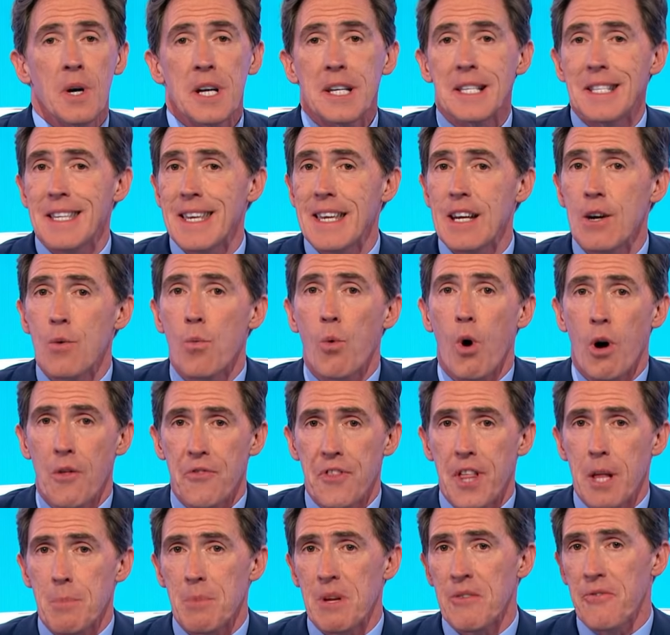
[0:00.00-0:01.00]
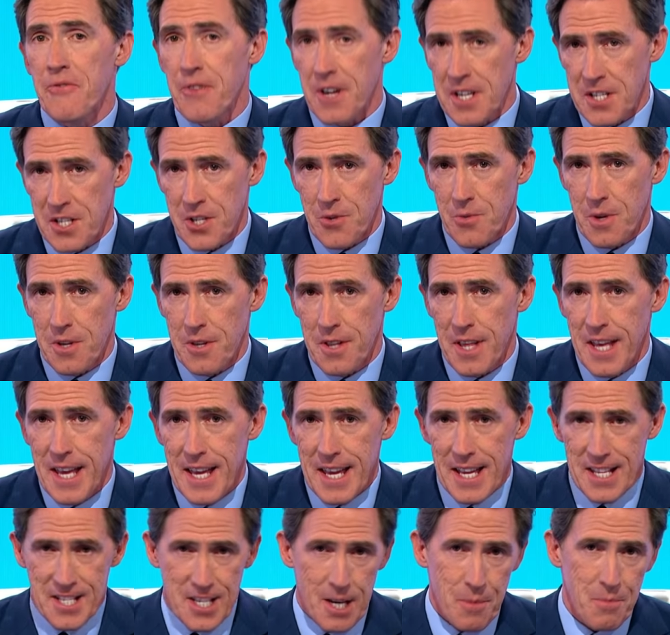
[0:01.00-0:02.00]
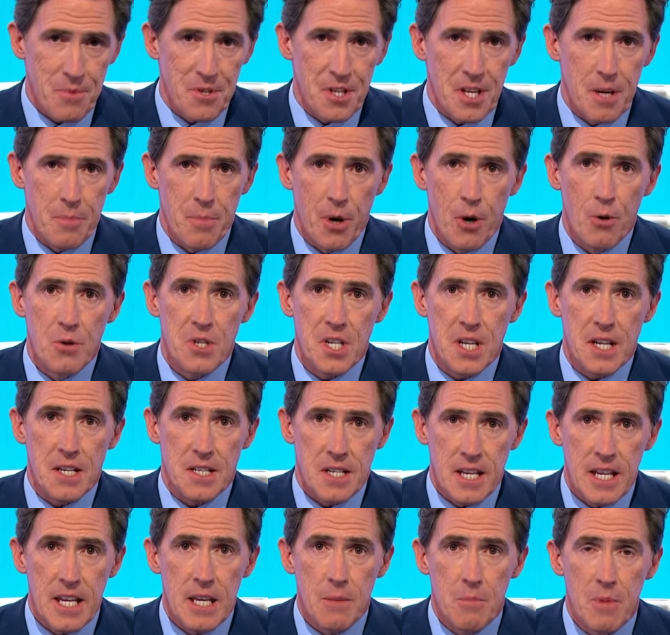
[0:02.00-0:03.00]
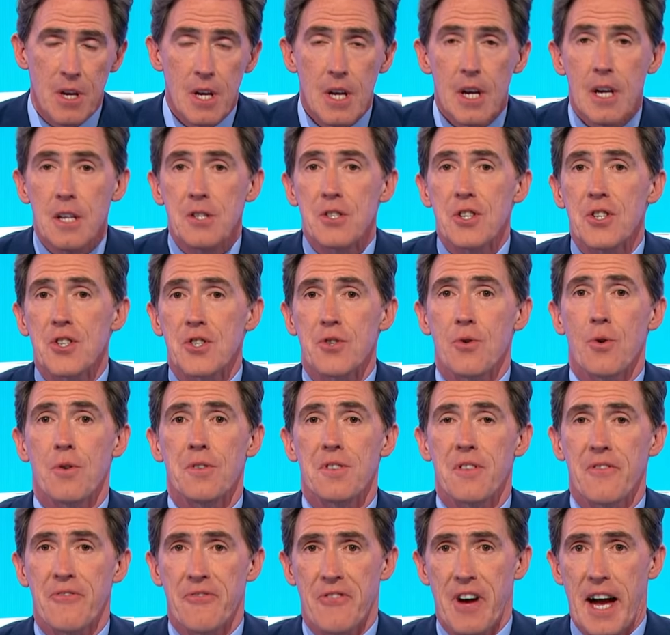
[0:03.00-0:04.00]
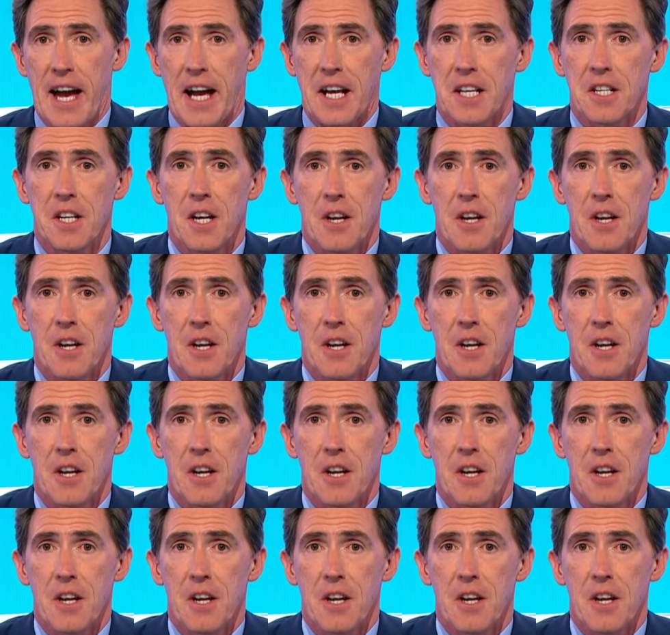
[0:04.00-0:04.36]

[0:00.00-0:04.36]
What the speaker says: idea what they'll be faced with. It's up to the opposing team to sort the fact